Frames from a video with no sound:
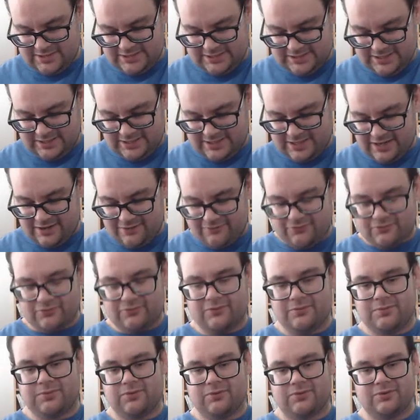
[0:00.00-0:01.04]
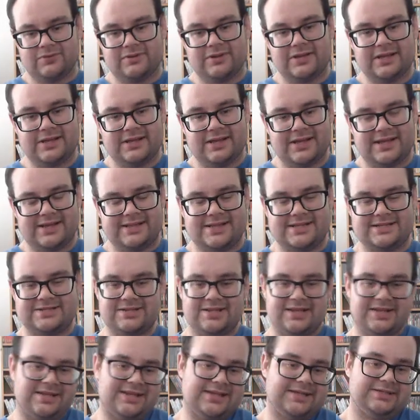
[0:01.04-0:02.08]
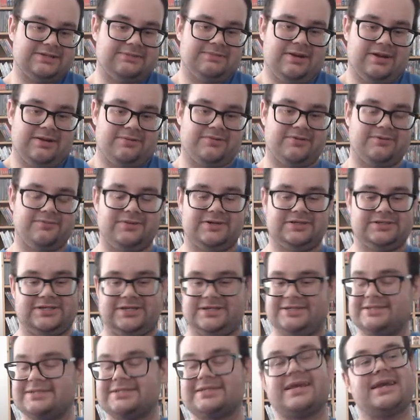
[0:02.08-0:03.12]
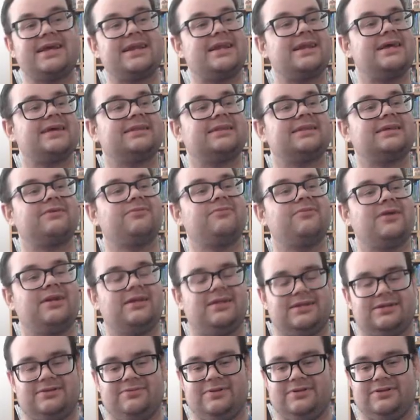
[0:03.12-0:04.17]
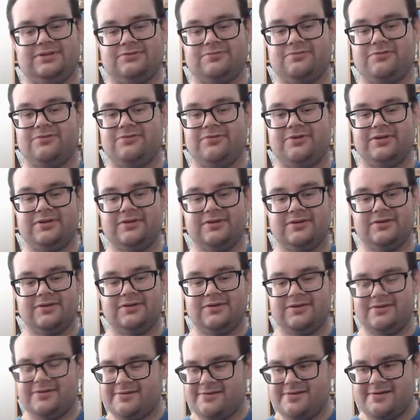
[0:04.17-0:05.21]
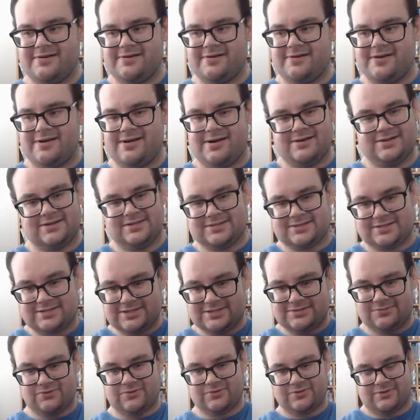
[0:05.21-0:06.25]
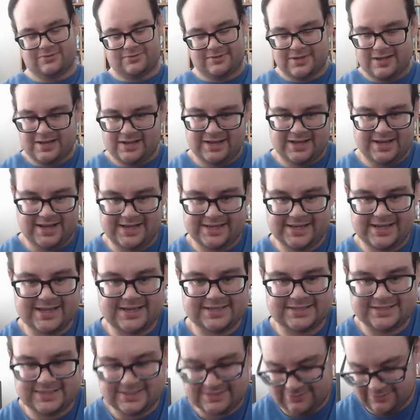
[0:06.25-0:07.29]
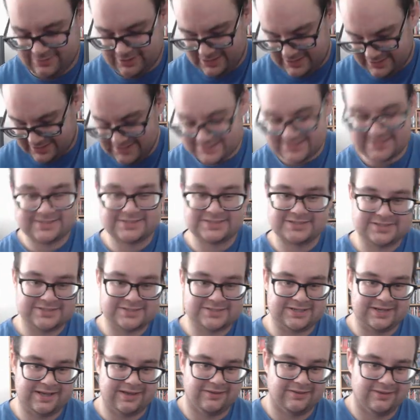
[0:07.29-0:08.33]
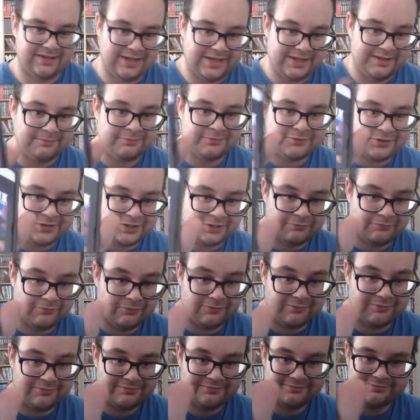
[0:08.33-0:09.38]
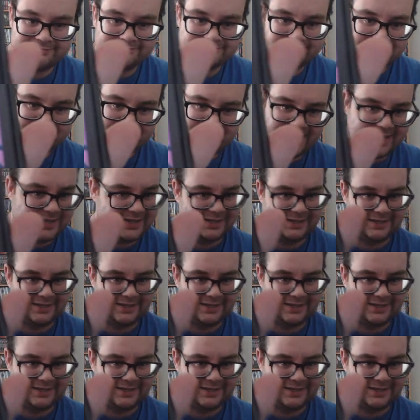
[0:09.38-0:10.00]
didn't care for the reportedly. That's all I liked about it, pretty much. I just cannot think of what I liked about this movie. Honestly, it's more than okay. I can't say it's okay. This is just a lame sequel. I